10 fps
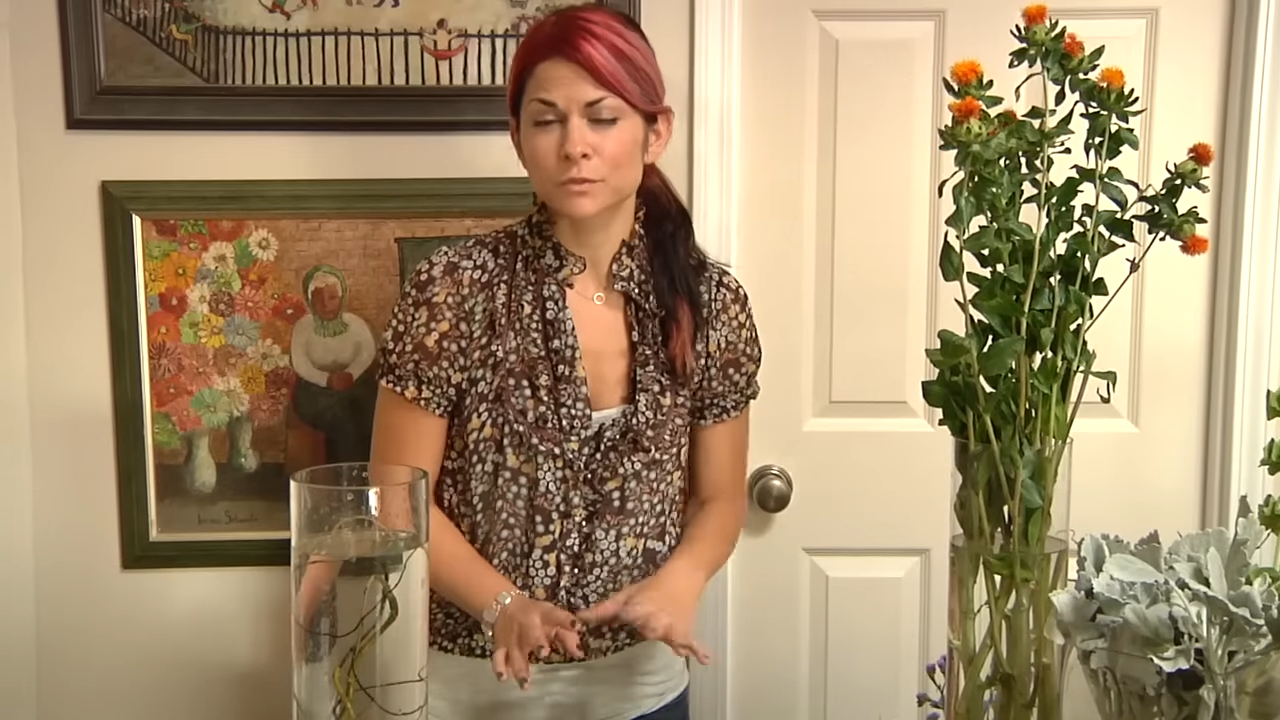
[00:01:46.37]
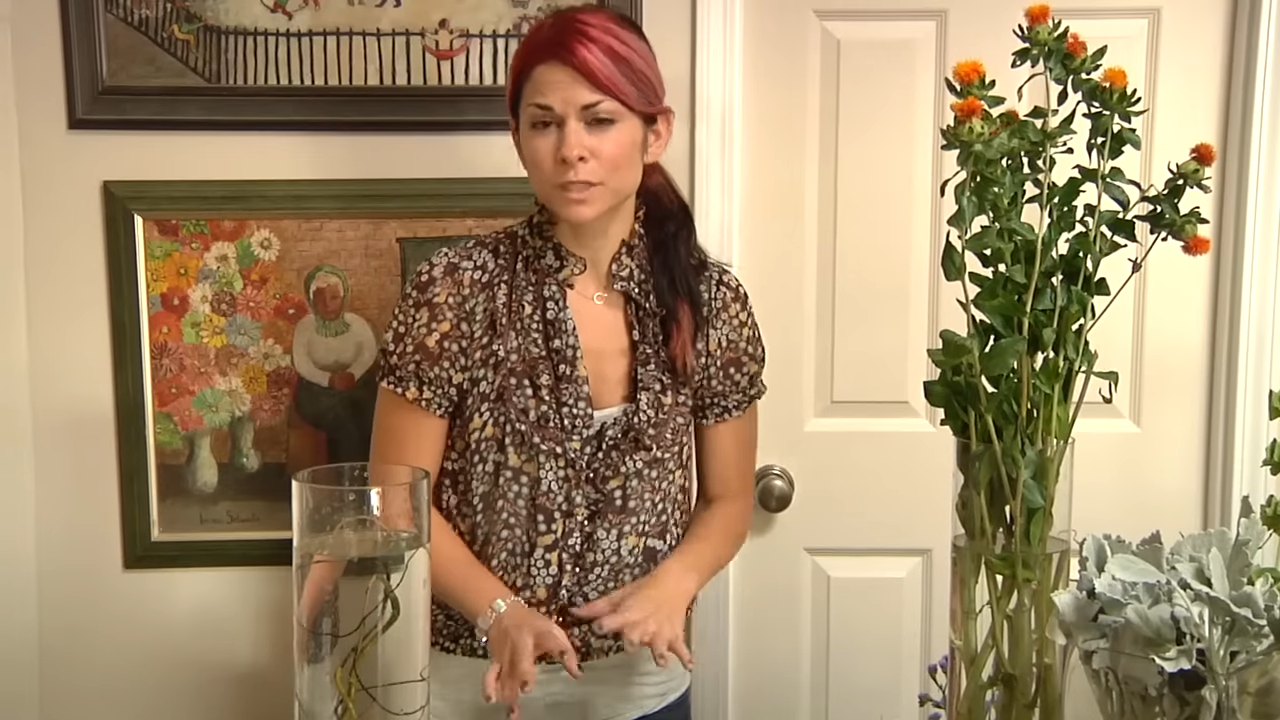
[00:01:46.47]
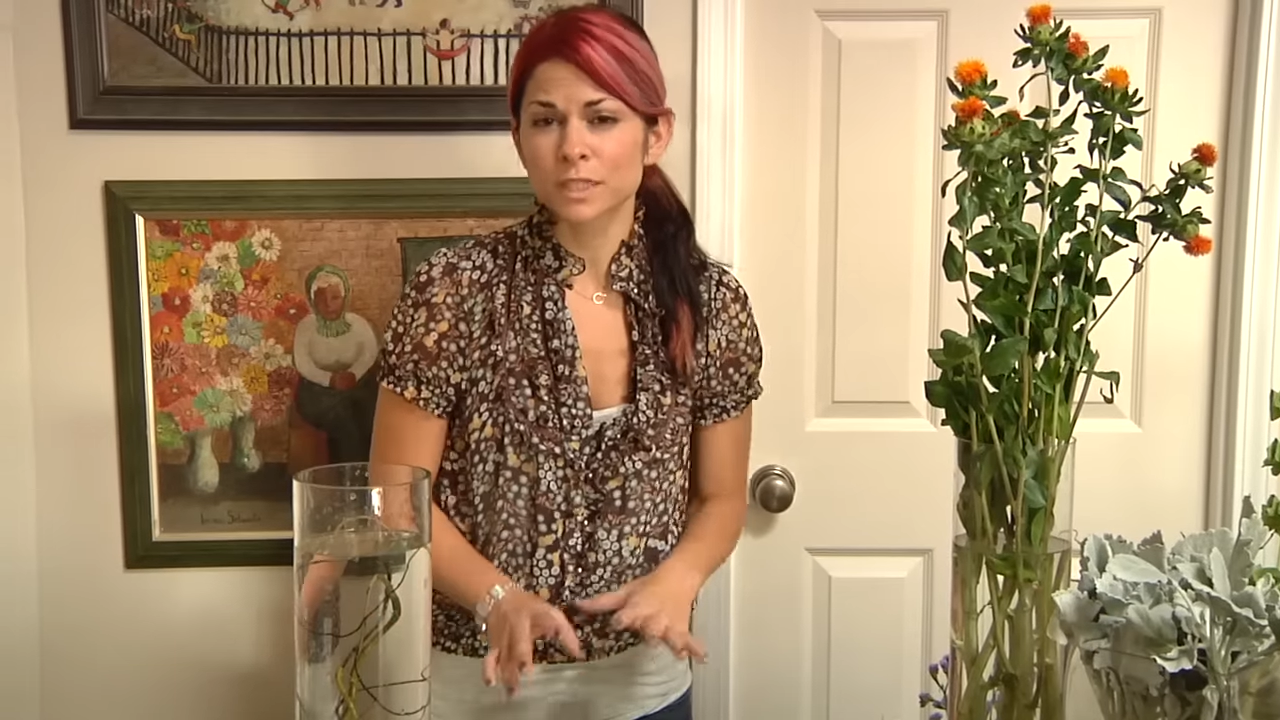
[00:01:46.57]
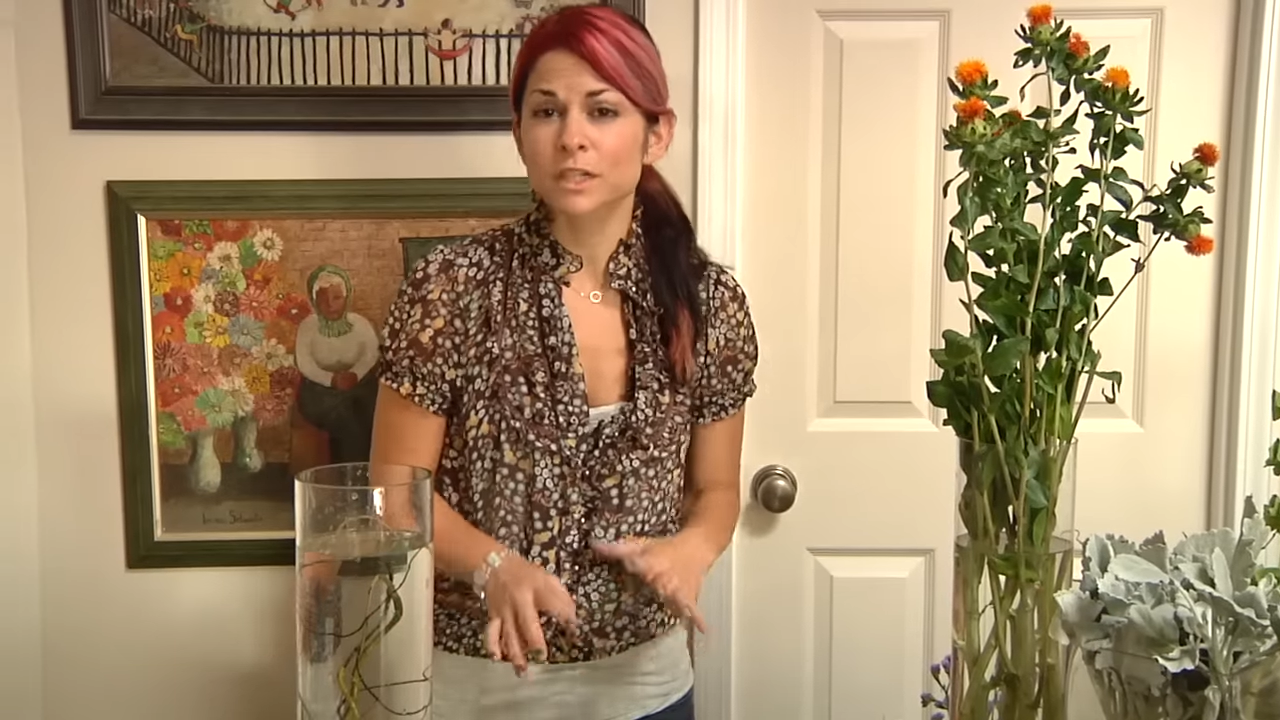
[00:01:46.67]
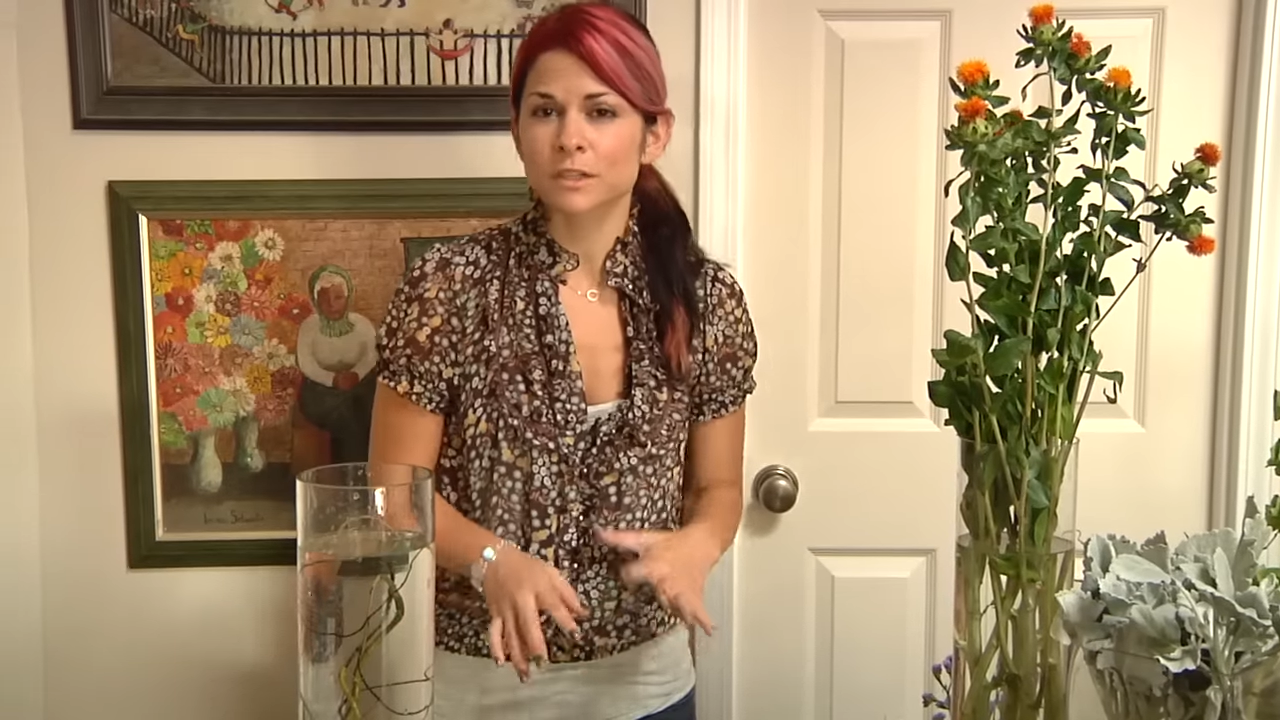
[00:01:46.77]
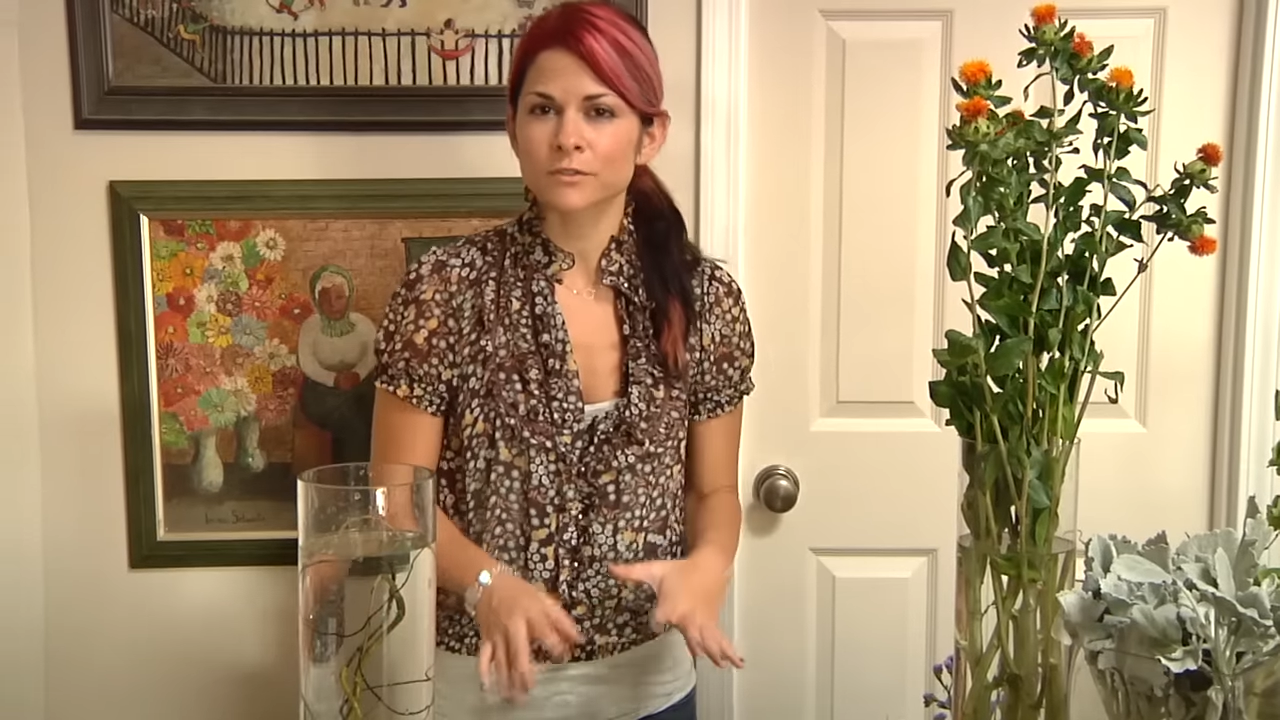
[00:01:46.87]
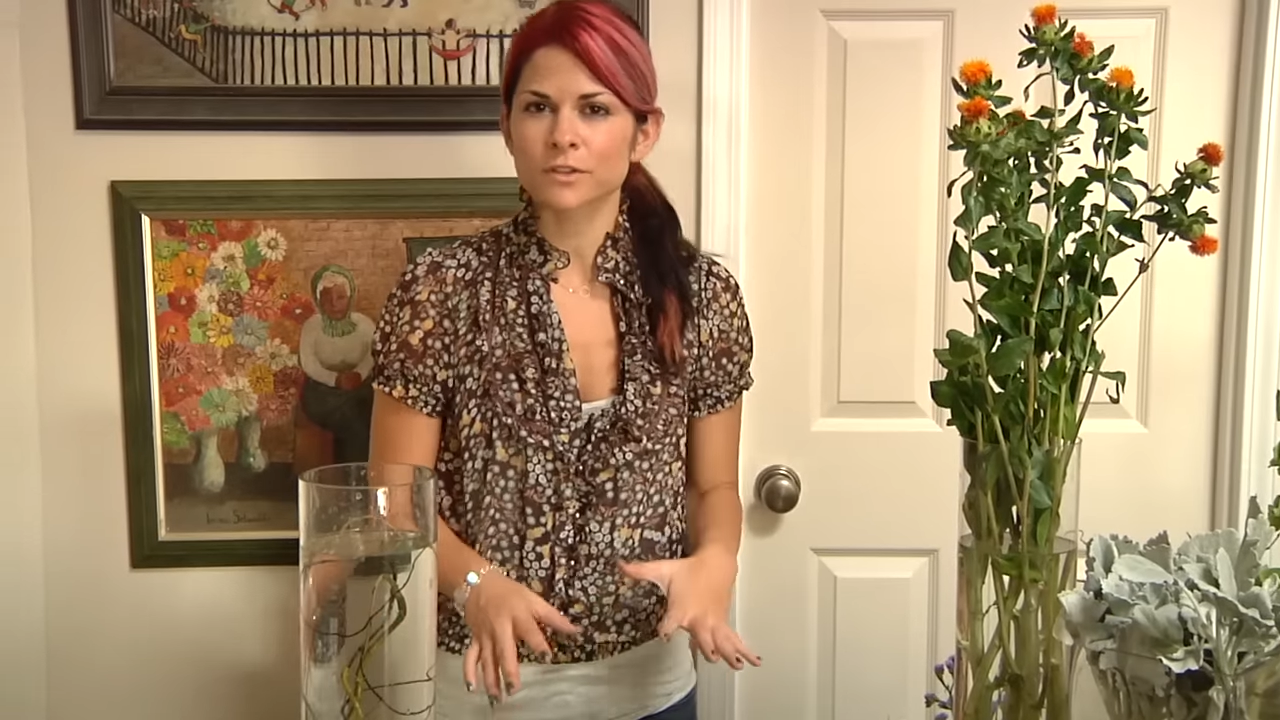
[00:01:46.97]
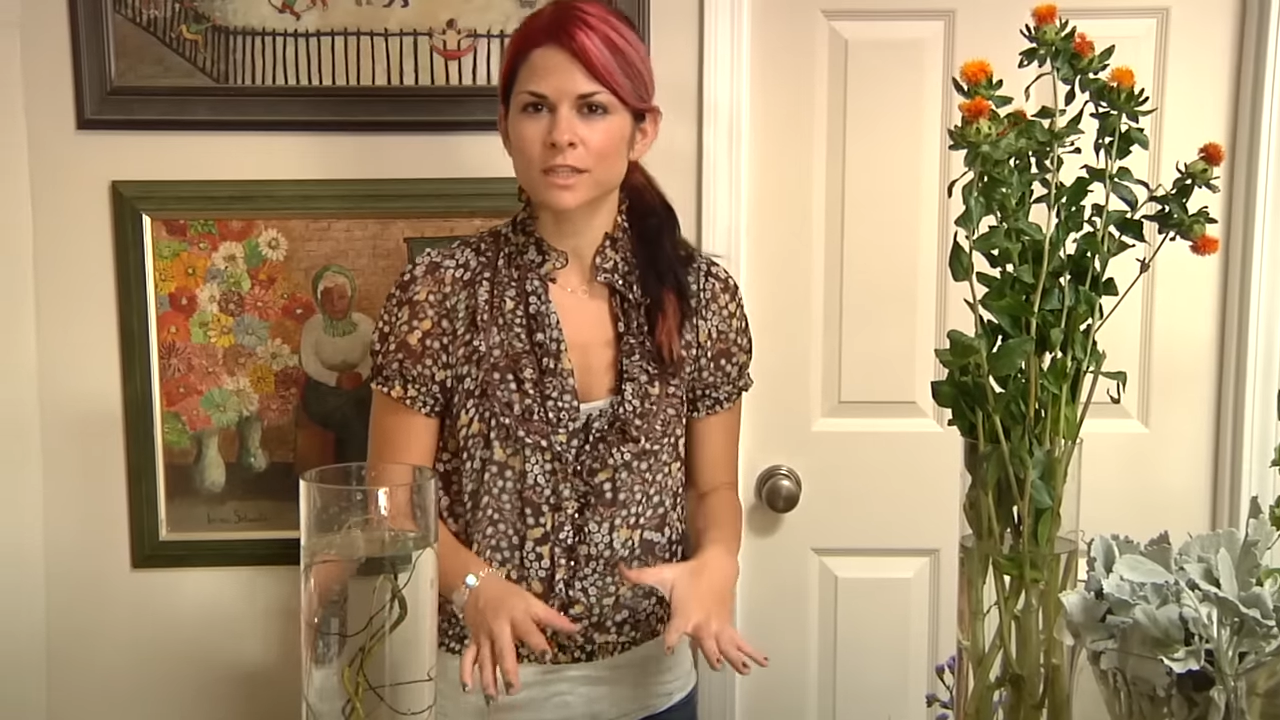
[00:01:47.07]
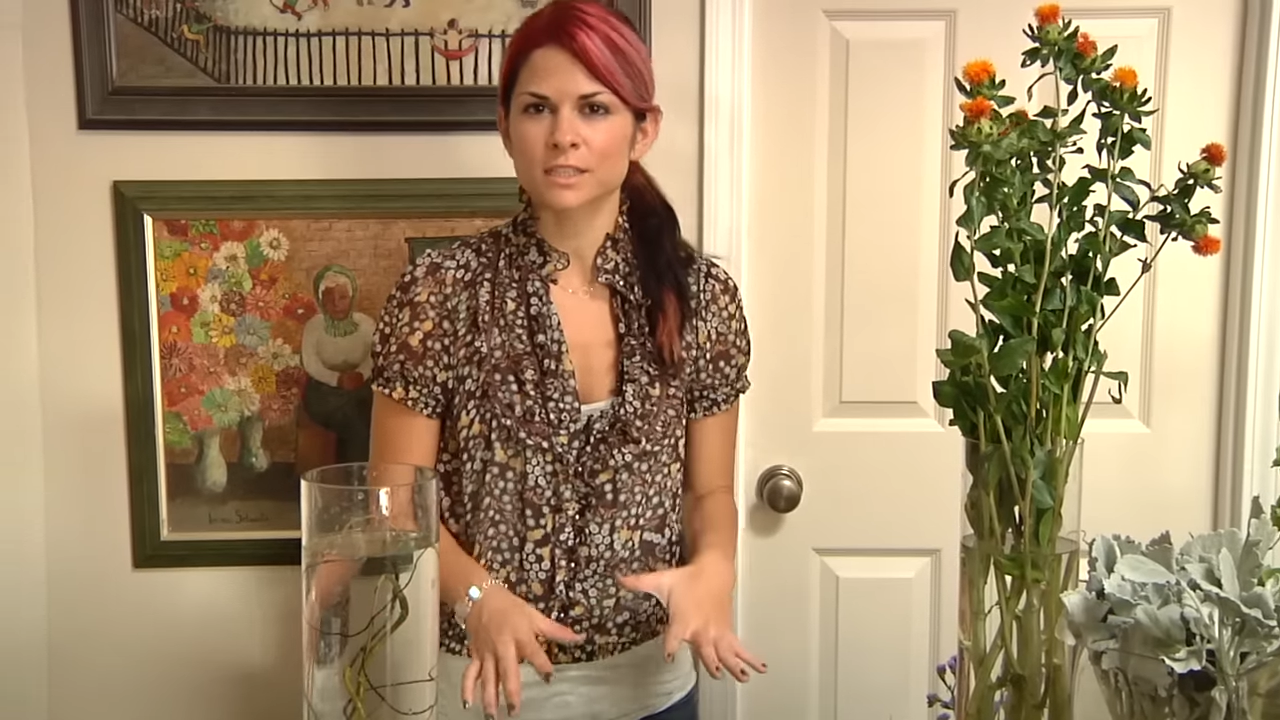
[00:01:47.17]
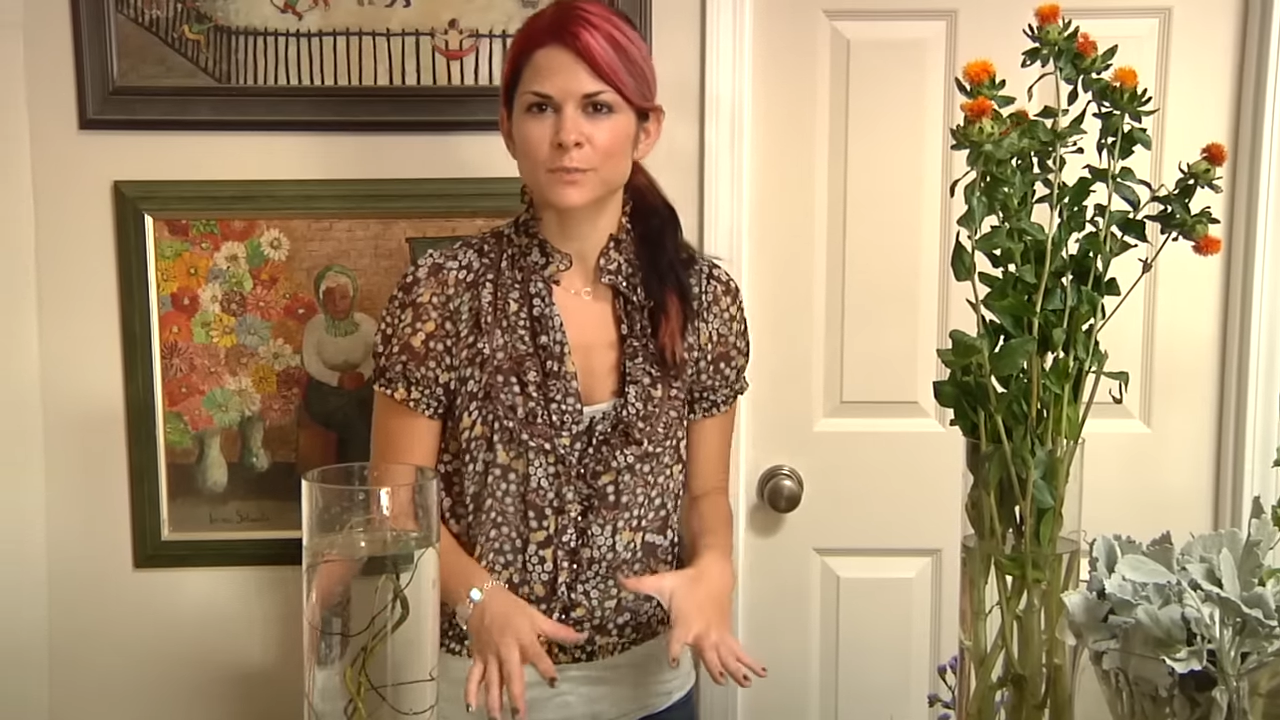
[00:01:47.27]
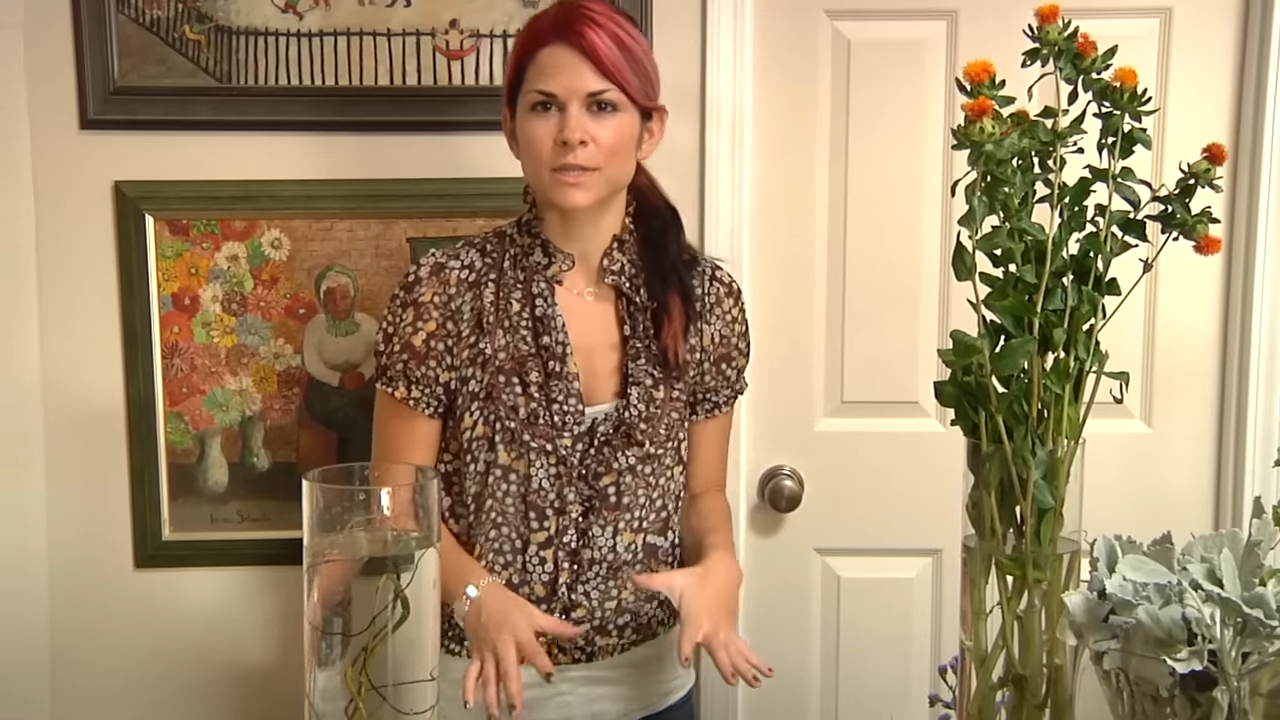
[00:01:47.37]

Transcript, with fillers: really good for this